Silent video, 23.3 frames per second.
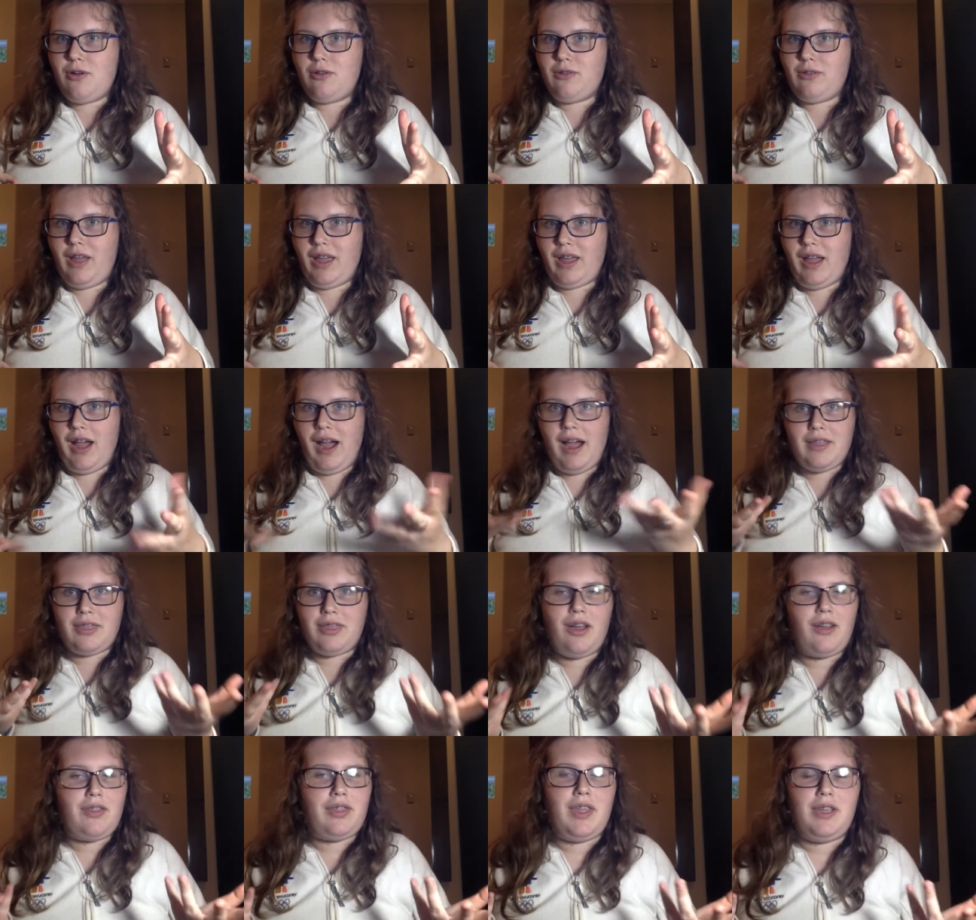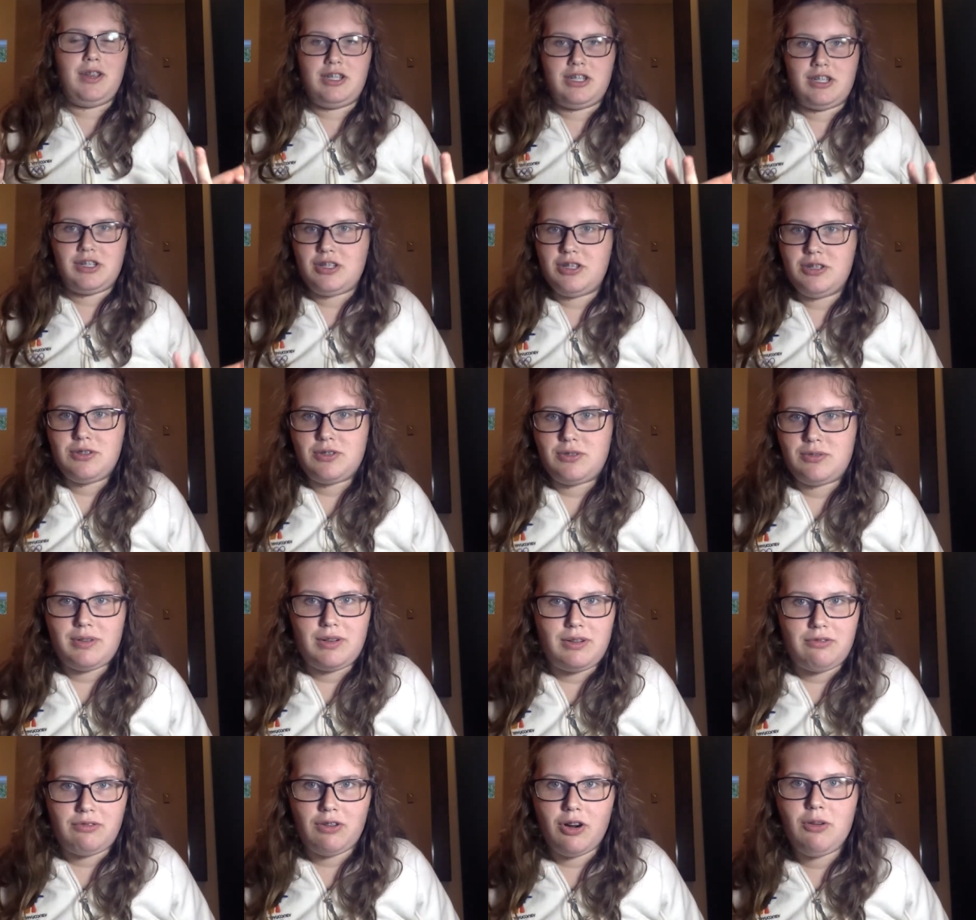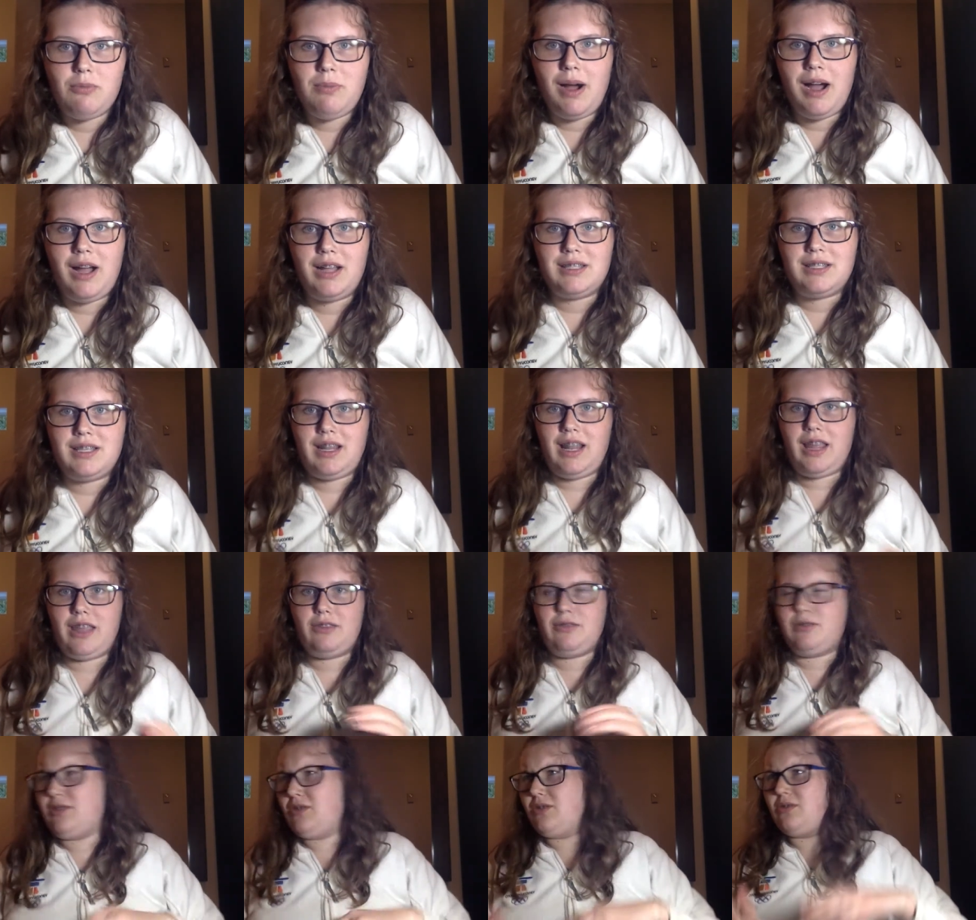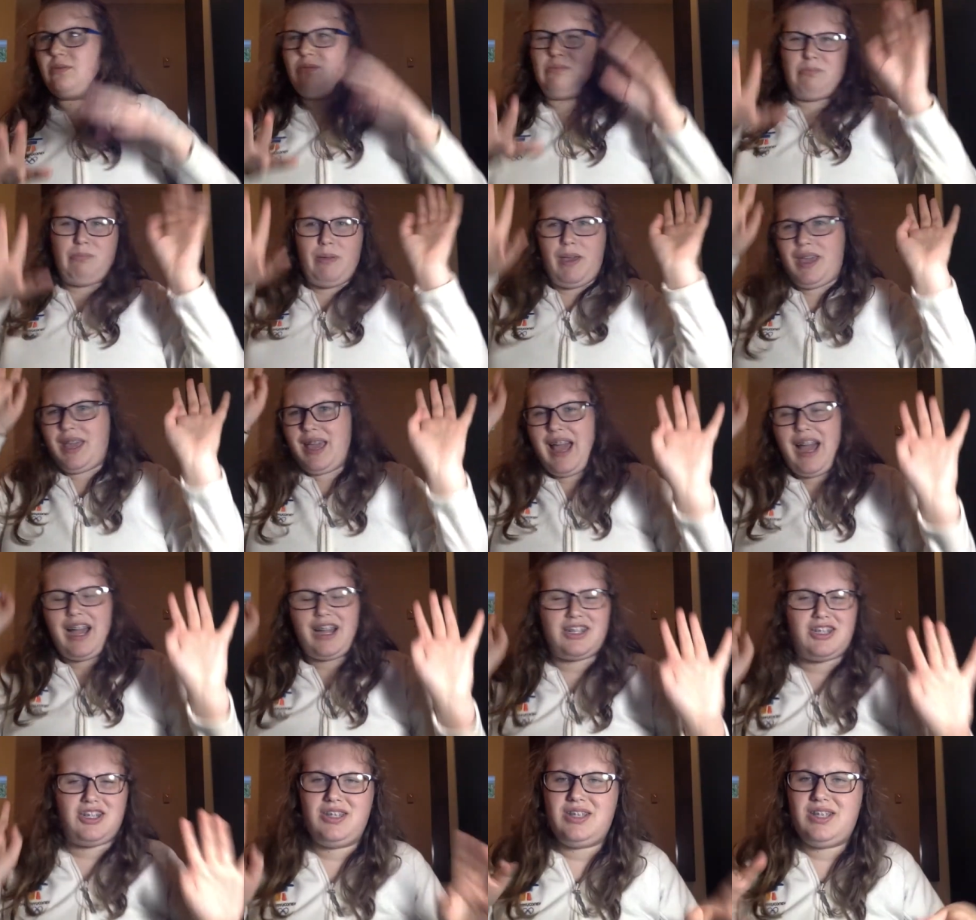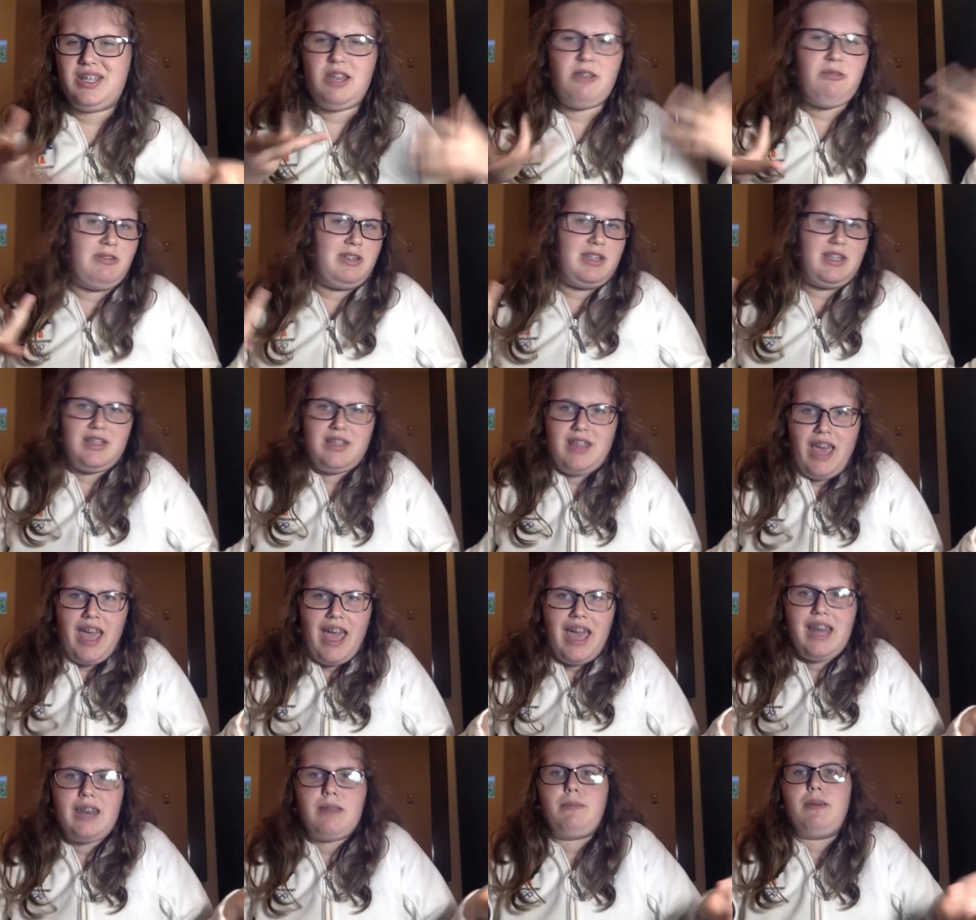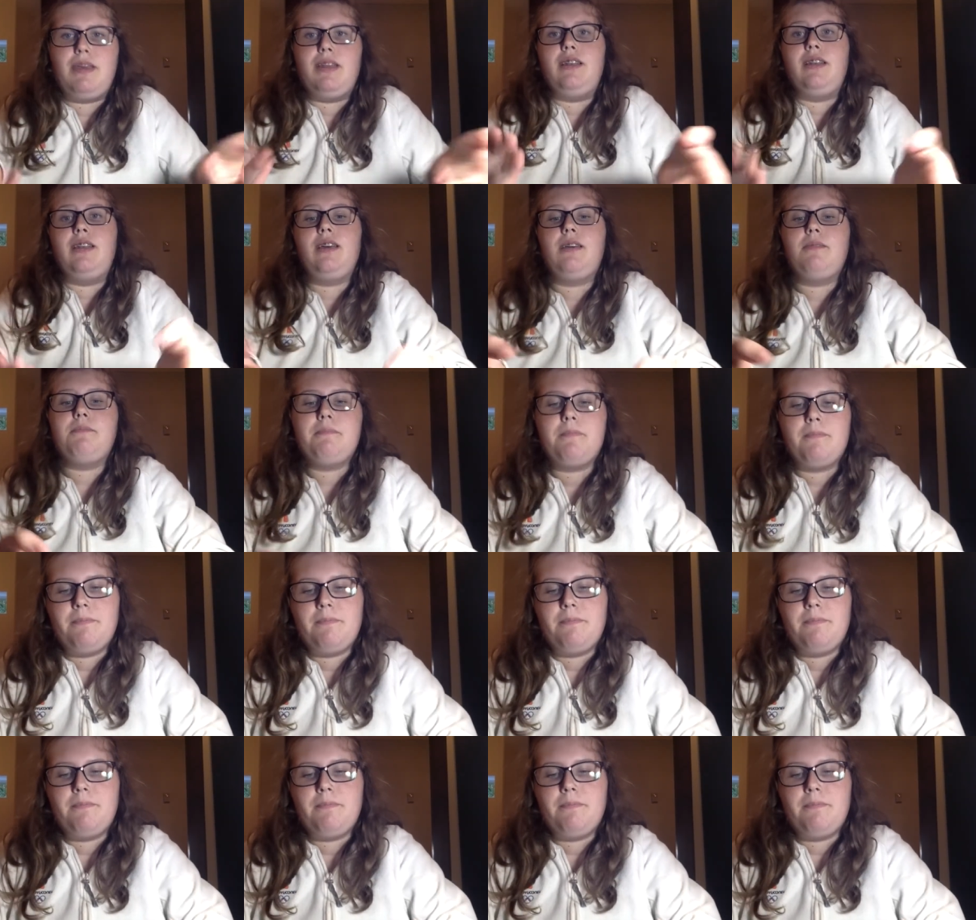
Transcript: like I thought they just used real robots and like big action sequences, they animated it.